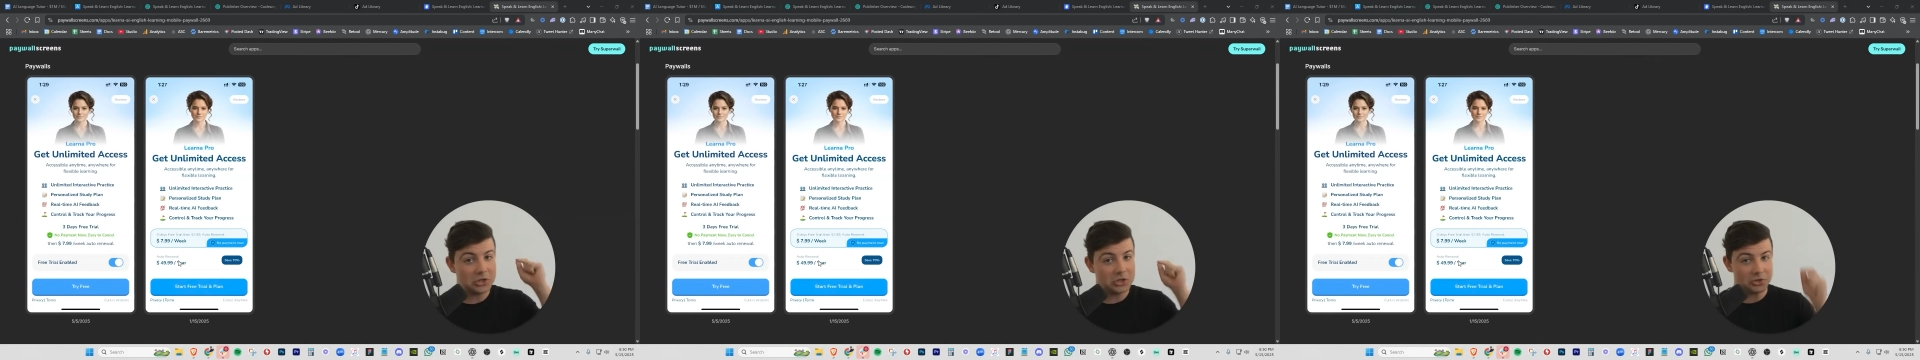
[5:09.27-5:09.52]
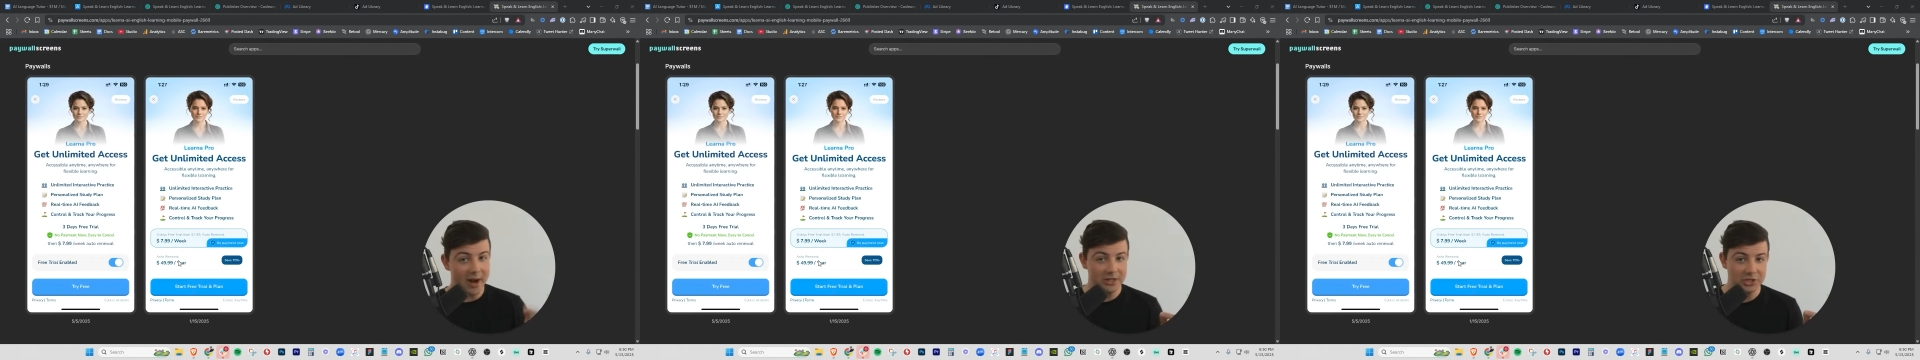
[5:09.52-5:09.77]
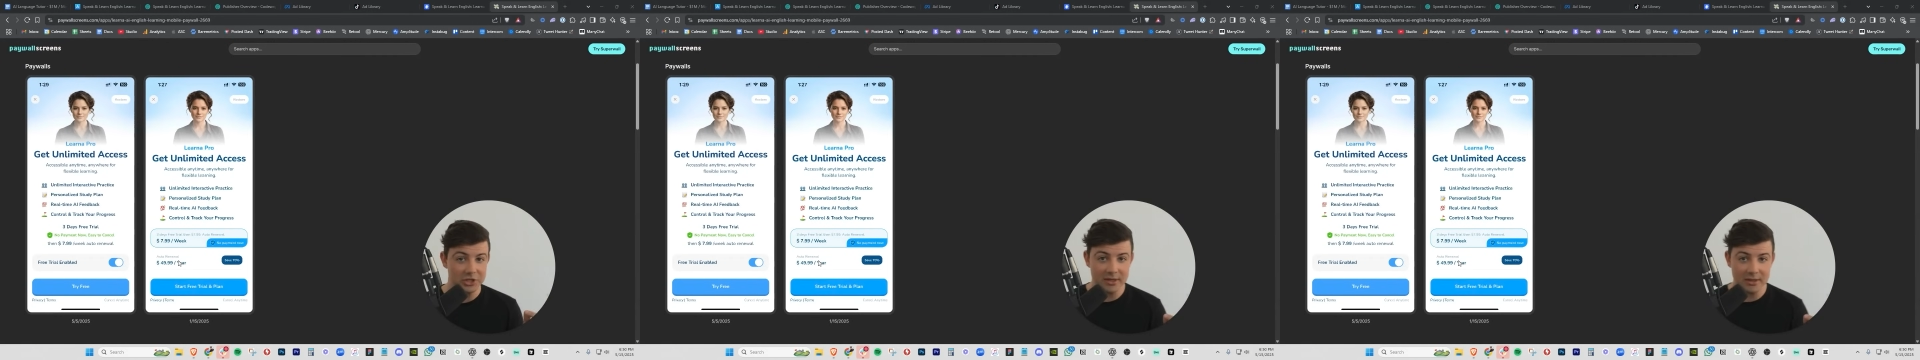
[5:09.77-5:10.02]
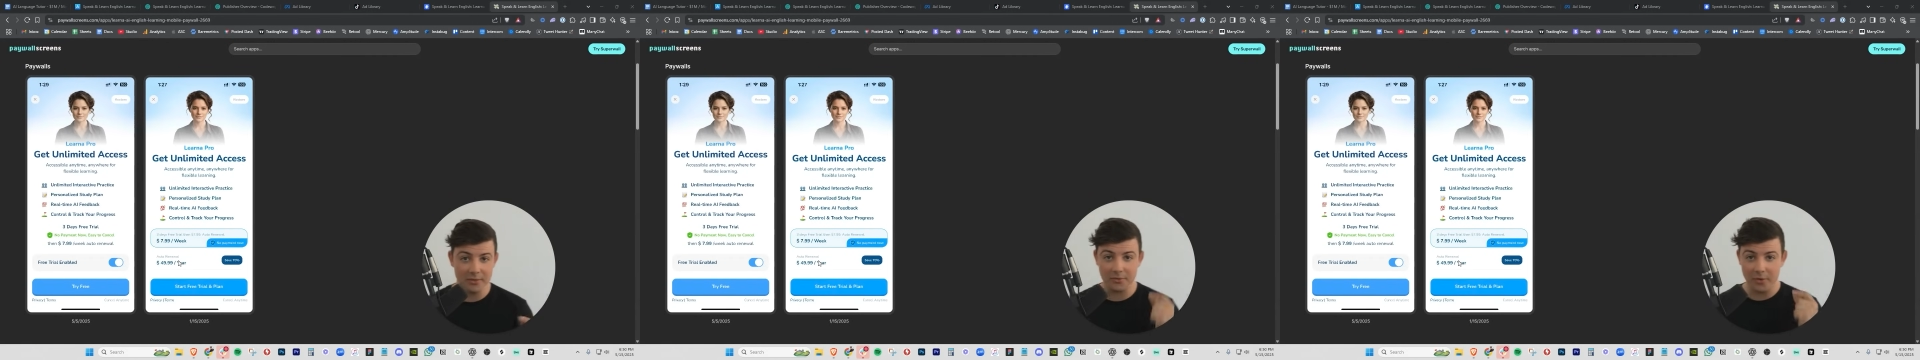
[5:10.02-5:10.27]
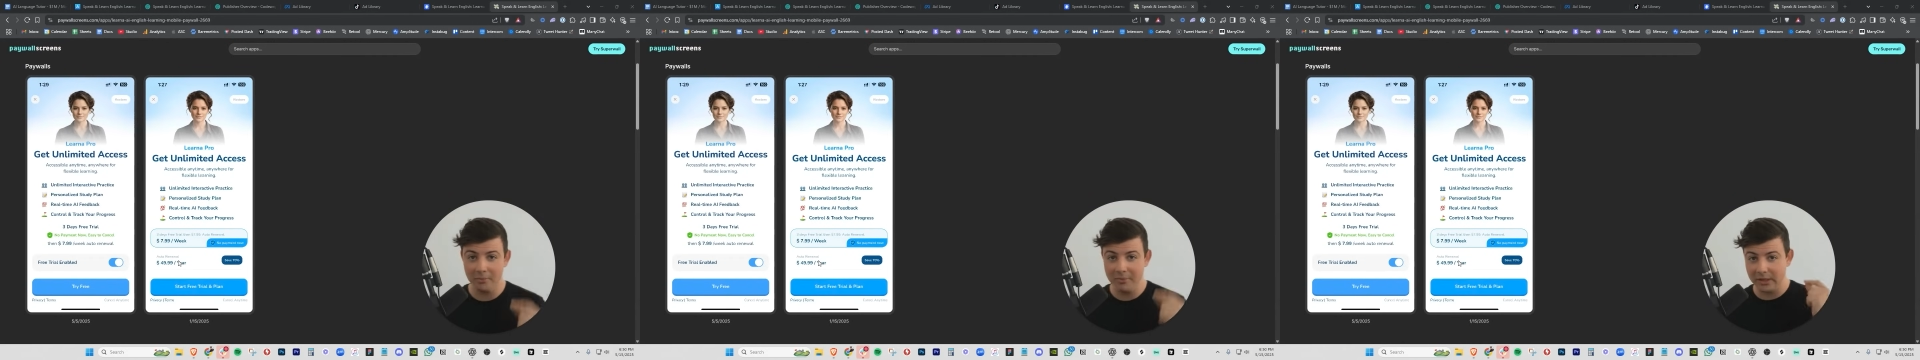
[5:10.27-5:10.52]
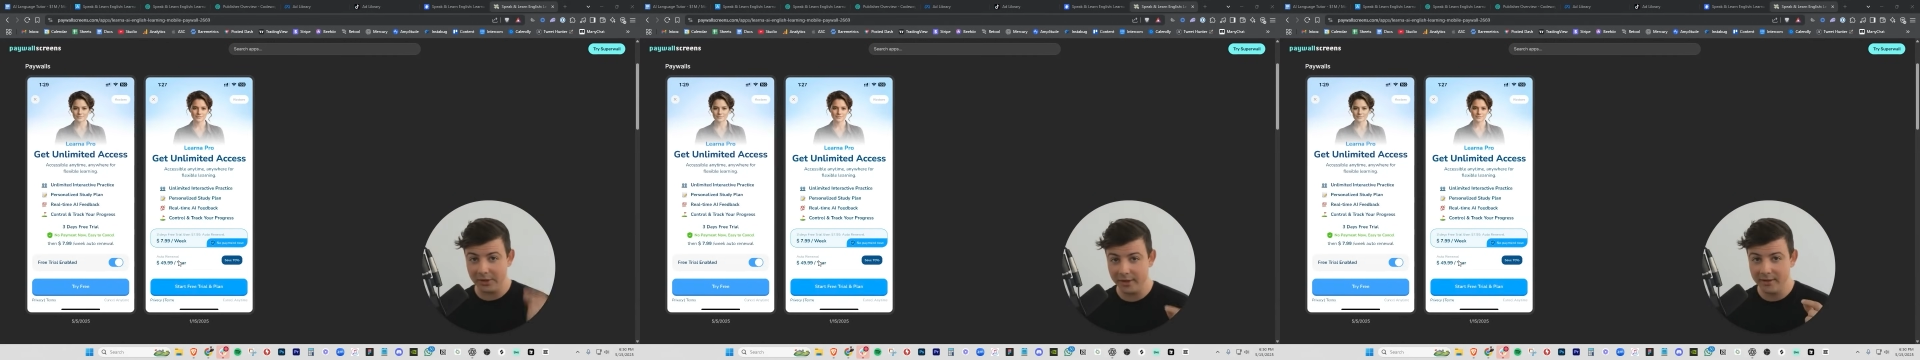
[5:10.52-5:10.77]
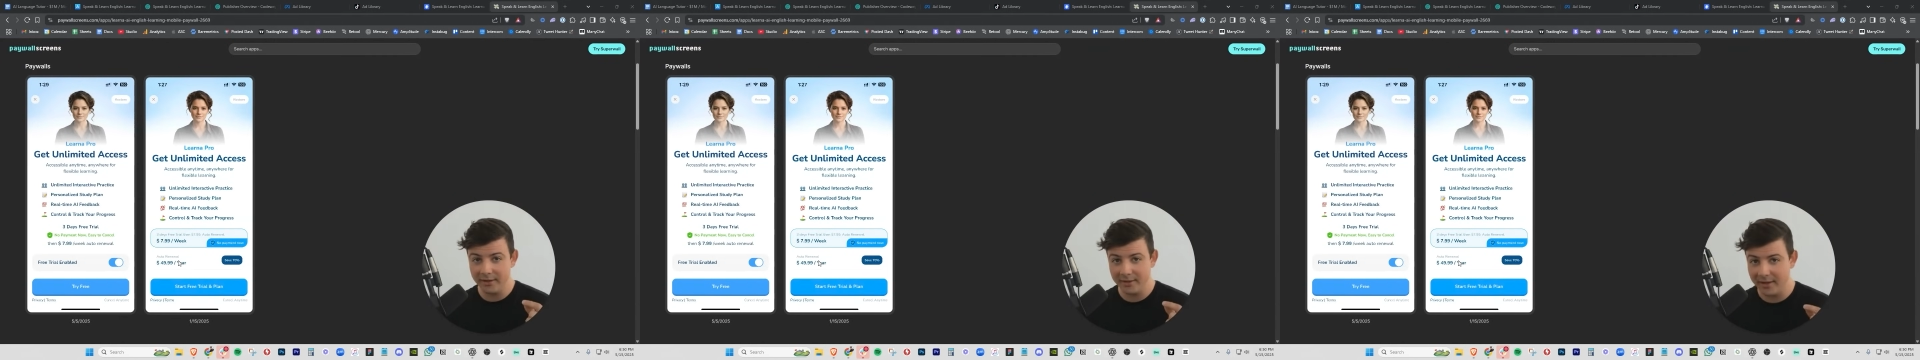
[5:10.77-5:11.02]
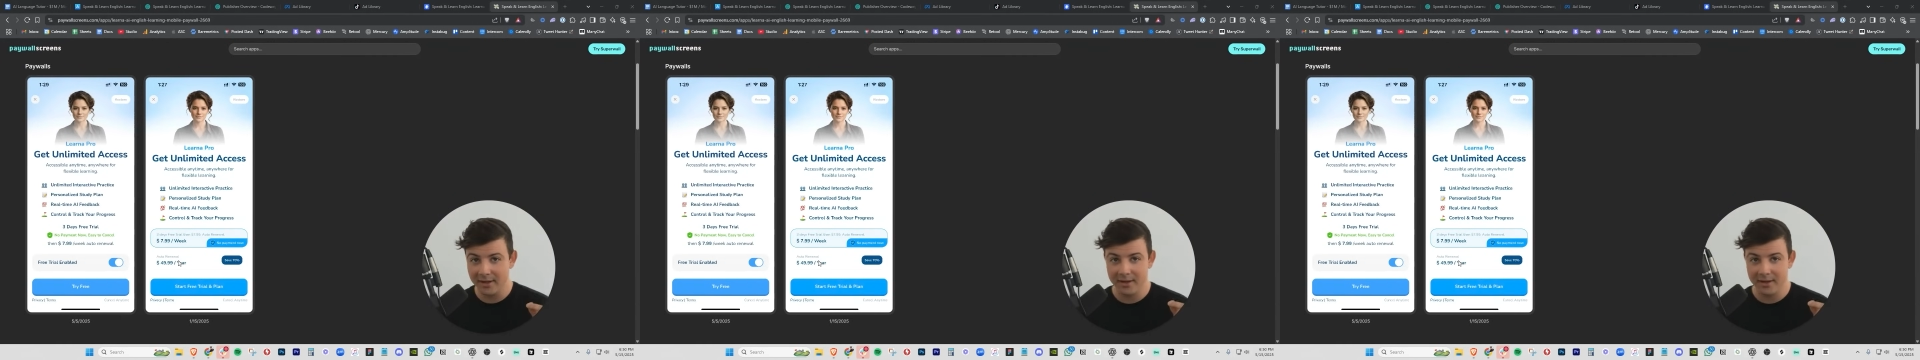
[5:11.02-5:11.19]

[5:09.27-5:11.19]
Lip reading: strategy from Lerna,